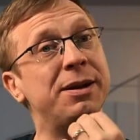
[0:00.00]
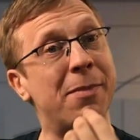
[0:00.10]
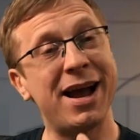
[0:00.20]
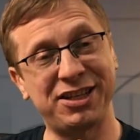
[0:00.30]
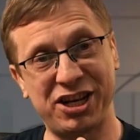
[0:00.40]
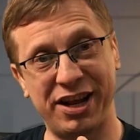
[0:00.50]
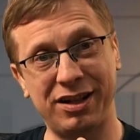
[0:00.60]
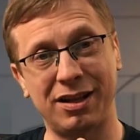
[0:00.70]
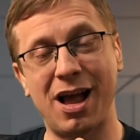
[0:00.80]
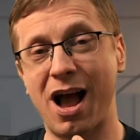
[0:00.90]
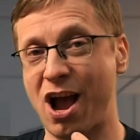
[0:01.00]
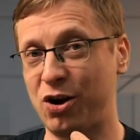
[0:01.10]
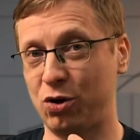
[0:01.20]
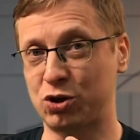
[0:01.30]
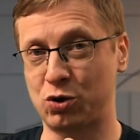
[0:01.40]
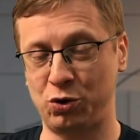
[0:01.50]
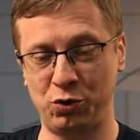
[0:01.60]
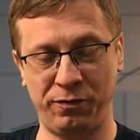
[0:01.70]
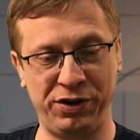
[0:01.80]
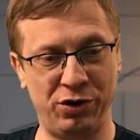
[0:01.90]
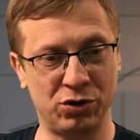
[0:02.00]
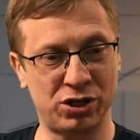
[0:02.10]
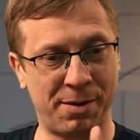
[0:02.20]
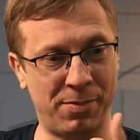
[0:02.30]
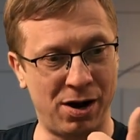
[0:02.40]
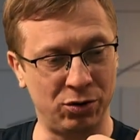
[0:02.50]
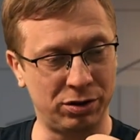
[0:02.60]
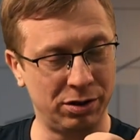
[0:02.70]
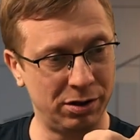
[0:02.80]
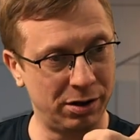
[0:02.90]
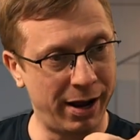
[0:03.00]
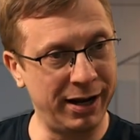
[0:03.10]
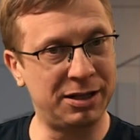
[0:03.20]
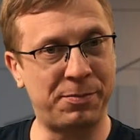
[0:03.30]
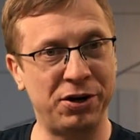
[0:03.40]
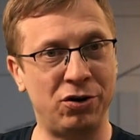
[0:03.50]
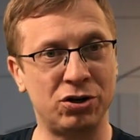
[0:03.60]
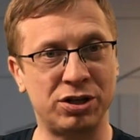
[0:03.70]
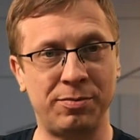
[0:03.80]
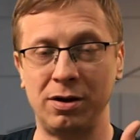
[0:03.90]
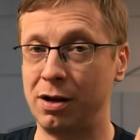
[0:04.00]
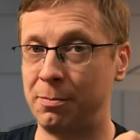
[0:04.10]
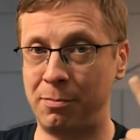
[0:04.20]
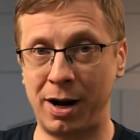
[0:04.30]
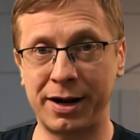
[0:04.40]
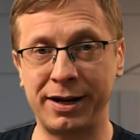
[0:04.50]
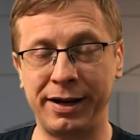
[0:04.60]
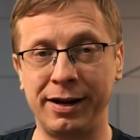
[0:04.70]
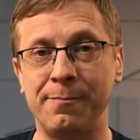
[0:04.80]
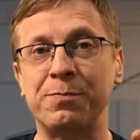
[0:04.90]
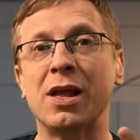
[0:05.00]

In my channel, I also do videos about entrepreneurship, marketing,